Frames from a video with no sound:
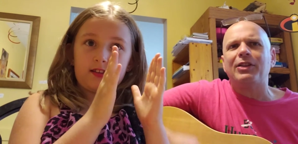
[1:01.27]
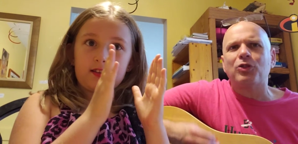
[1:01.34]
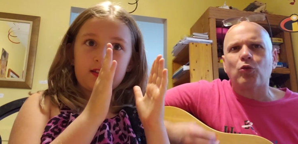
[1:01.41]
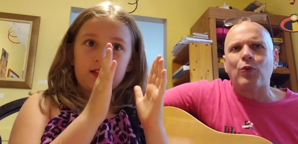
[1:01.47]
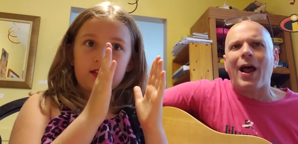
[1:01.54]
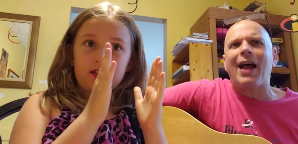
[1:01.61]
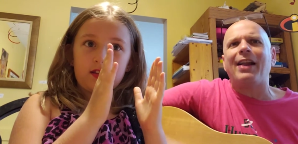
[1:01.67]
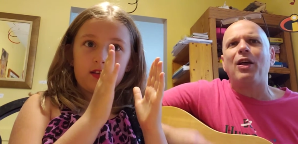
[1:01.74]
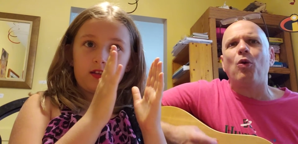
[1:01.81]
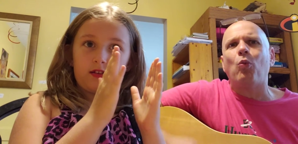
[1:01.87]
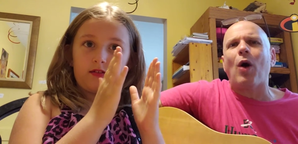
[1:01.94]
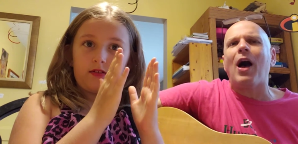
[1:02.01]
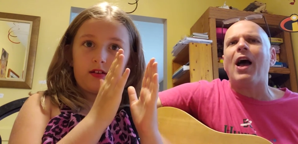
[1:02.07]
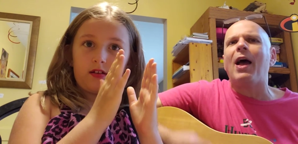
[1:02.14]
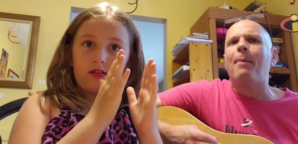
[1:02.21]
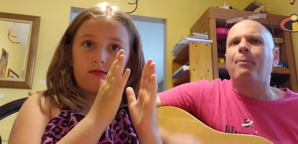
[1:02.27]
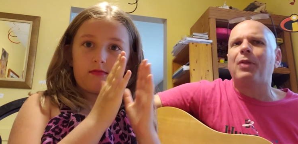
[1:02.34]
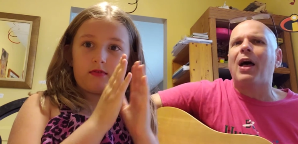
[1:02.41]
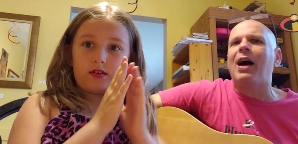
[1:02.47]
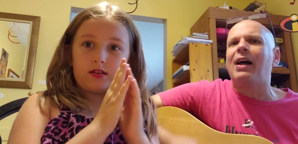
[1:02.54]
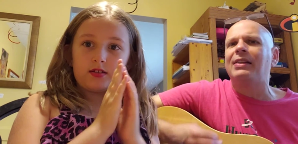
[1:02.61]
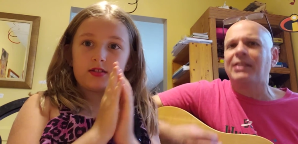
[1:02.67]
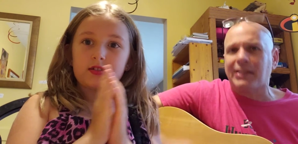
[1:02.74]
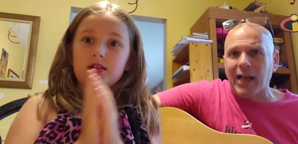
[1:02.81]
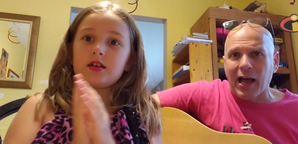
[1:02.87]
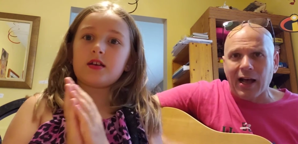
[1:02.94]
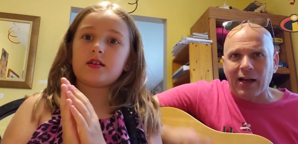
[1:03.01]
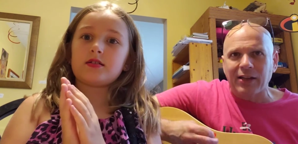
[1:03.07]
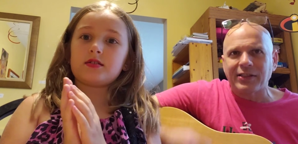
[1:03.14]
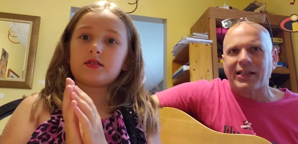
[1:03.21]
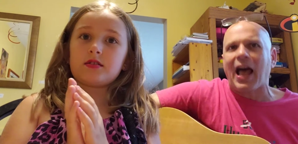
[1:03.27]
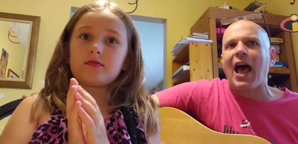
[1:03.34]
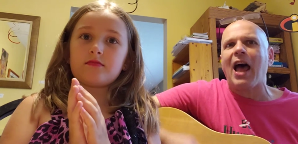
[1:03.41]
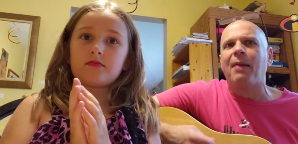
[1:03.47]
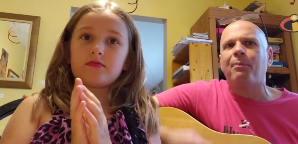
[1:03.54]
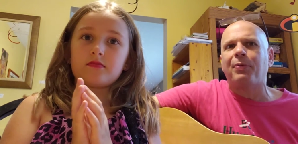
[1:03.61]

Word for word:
Speaker 1: red and white blood cells and